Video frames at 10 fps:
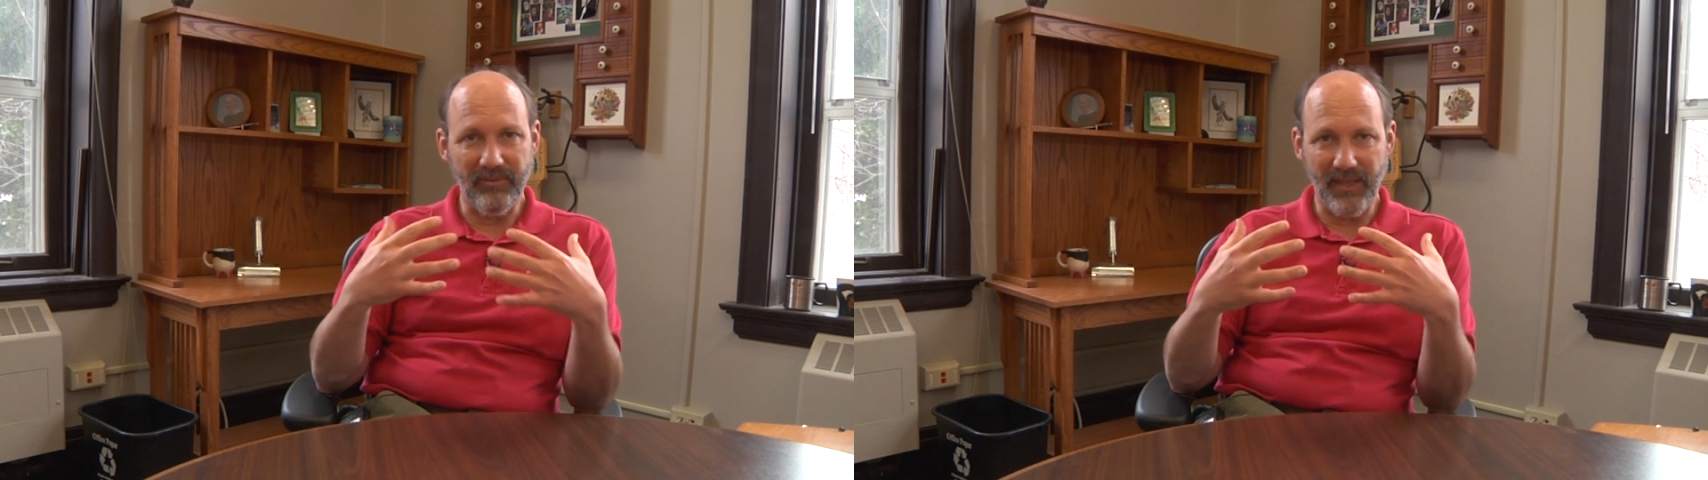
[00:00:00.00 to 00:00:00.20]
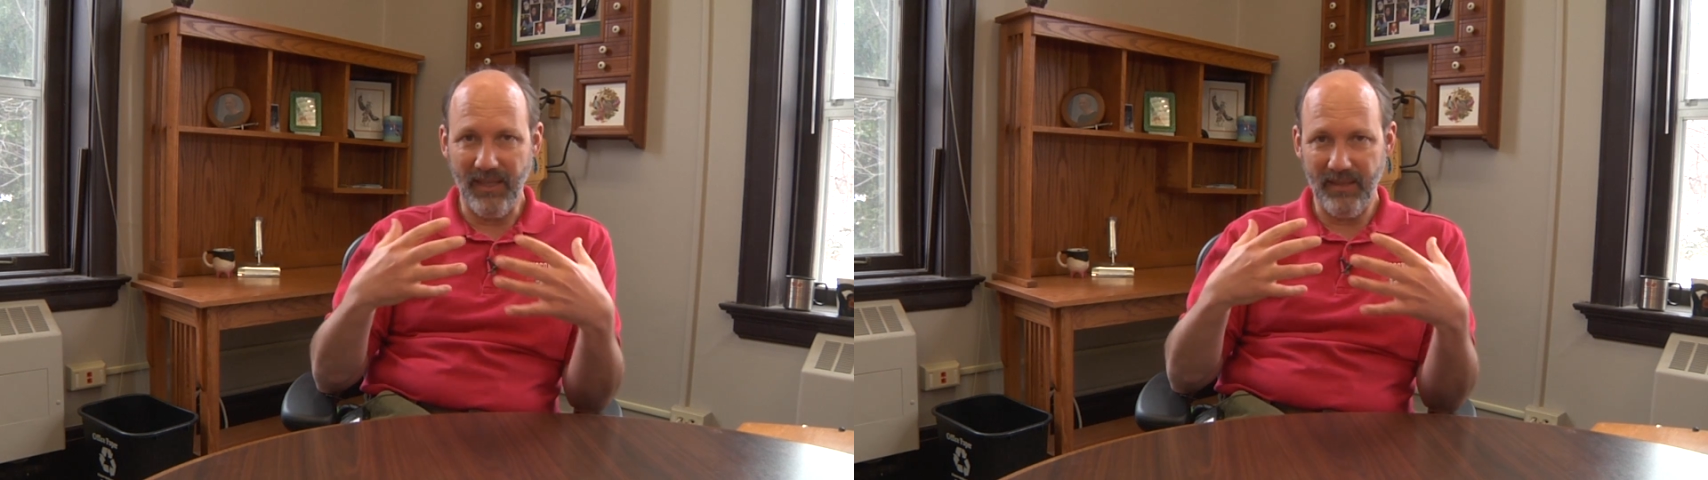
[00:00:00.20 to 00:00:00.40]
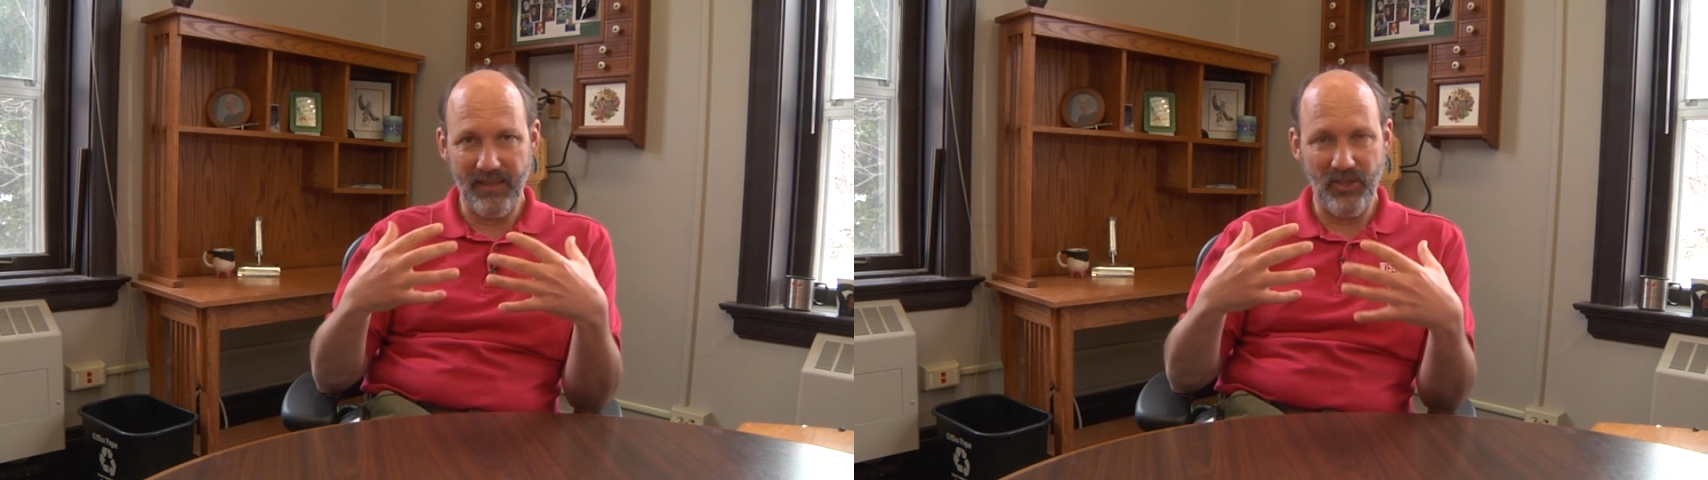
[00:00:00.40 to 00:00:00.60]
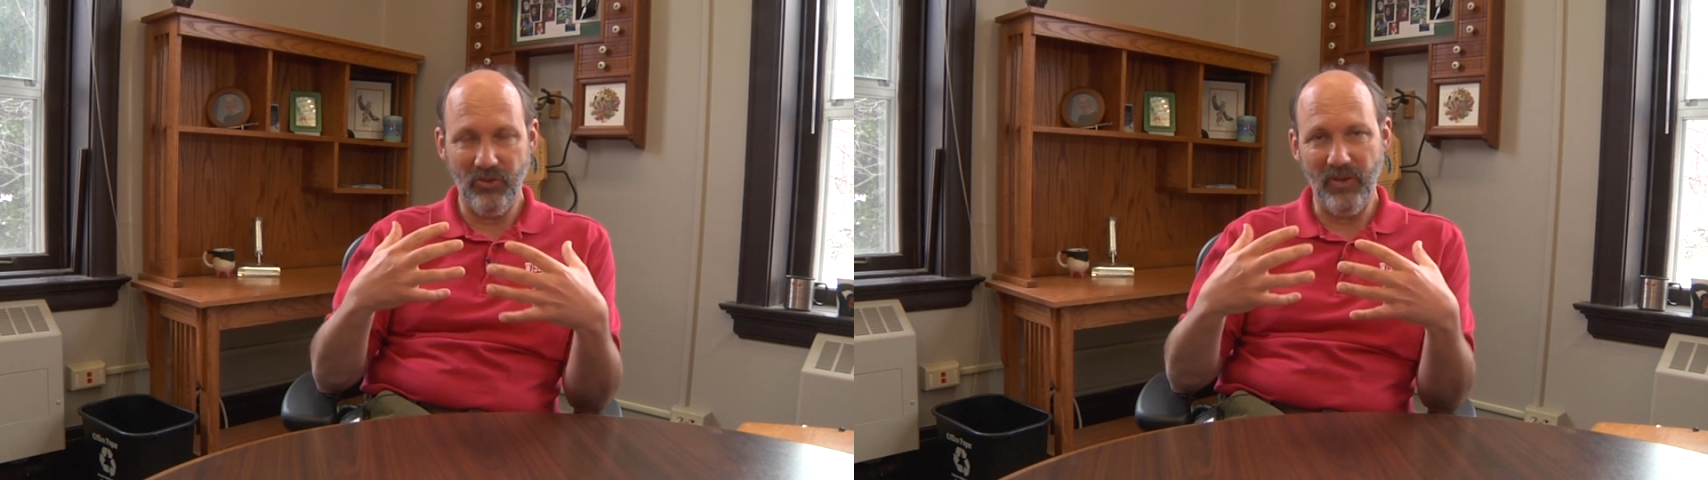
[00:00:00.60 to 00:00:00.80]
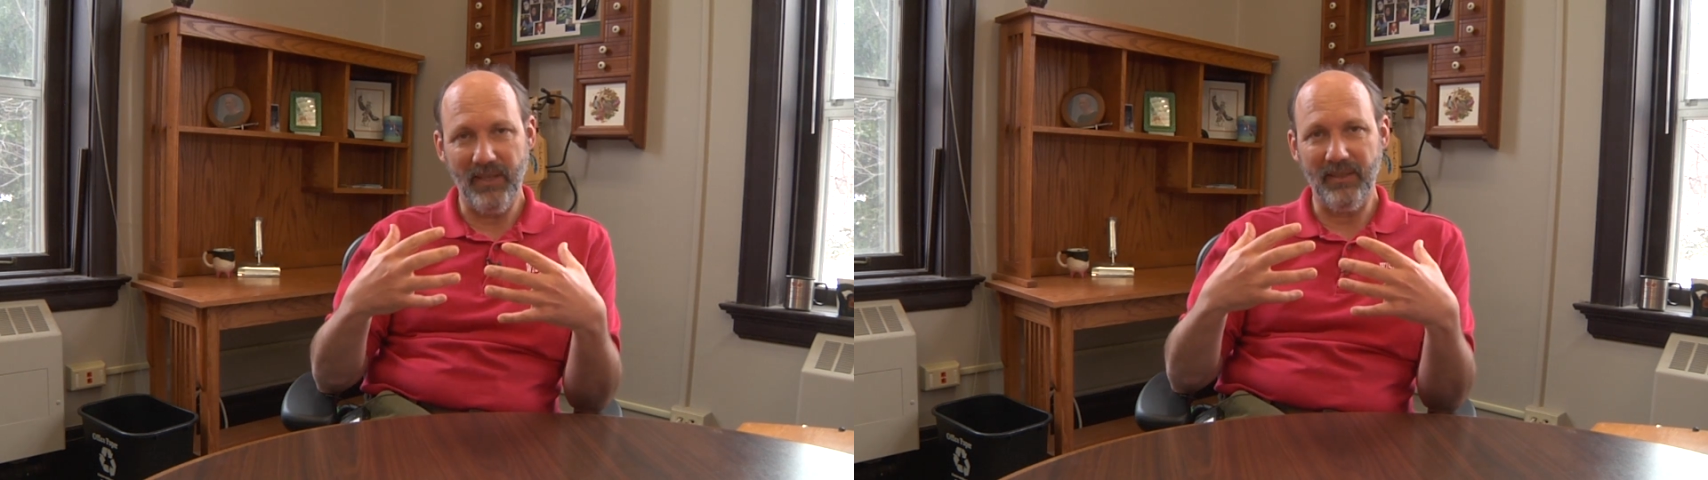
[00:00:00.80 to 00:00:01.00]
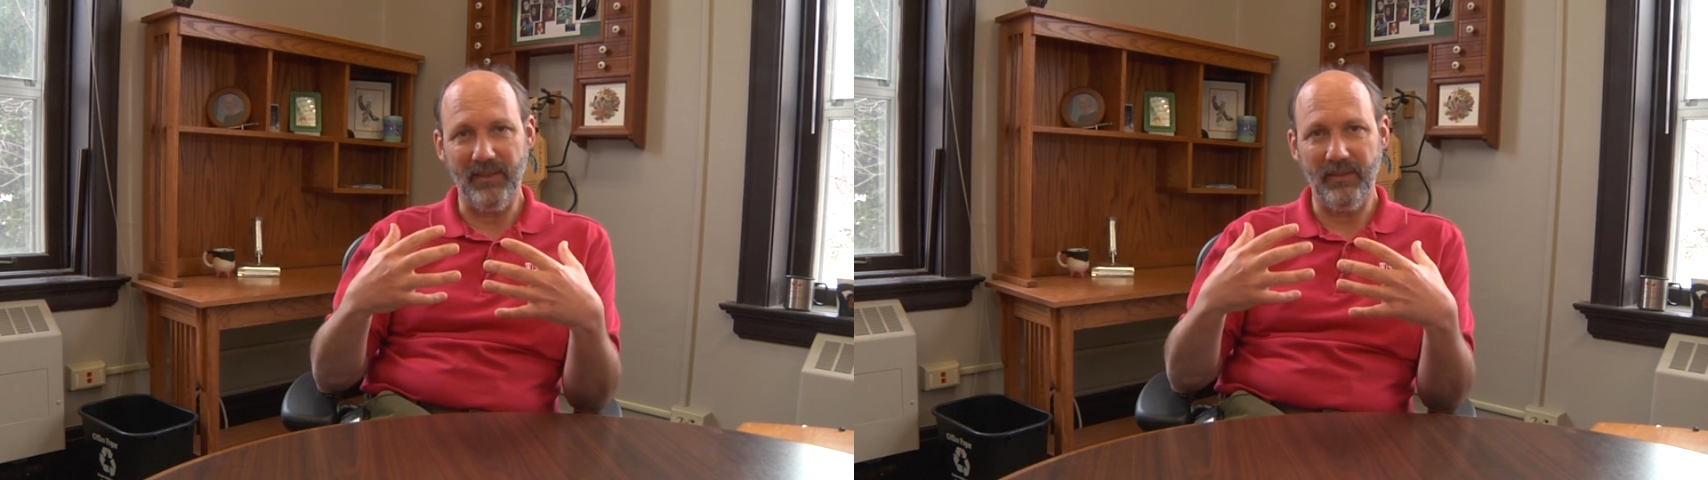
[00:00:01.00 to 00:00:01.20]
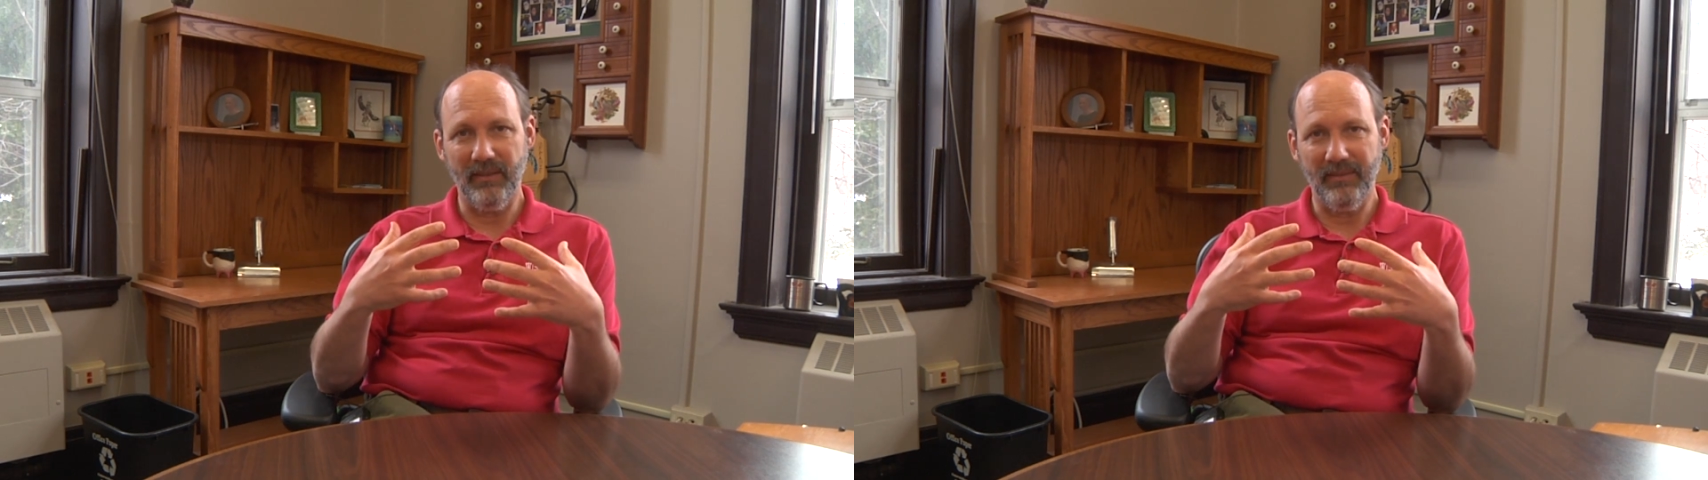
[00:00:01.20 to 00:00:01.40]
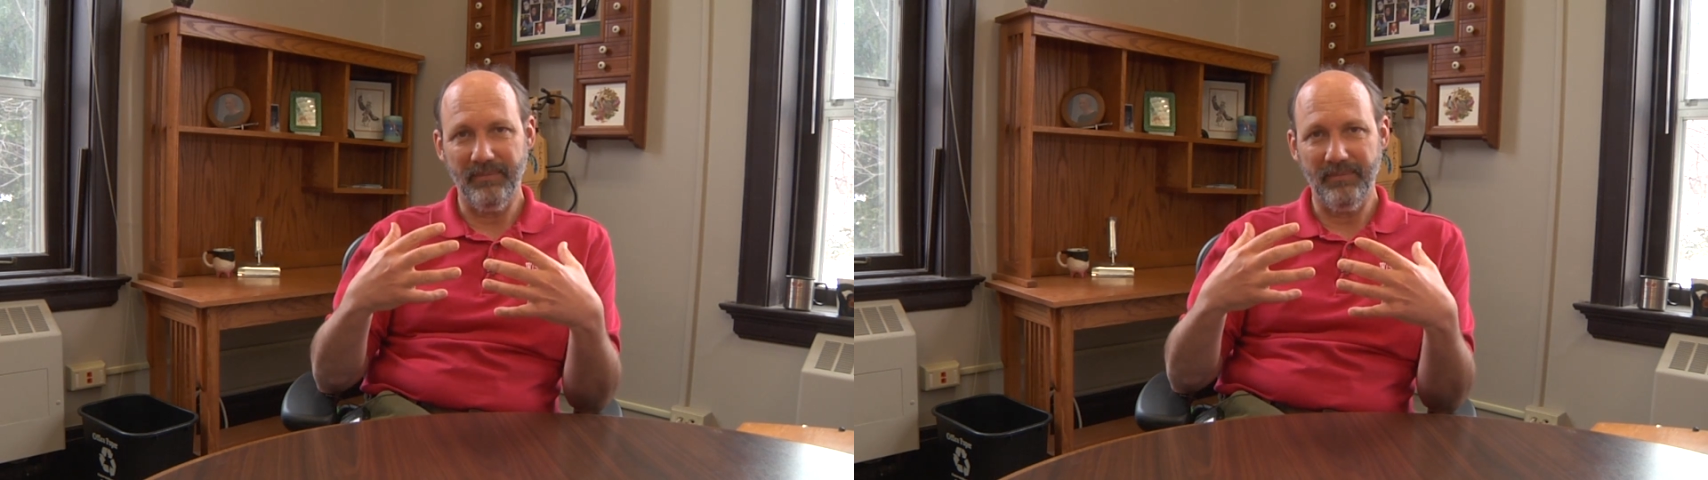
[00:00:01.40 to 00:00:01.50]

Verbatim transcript: against these stresses.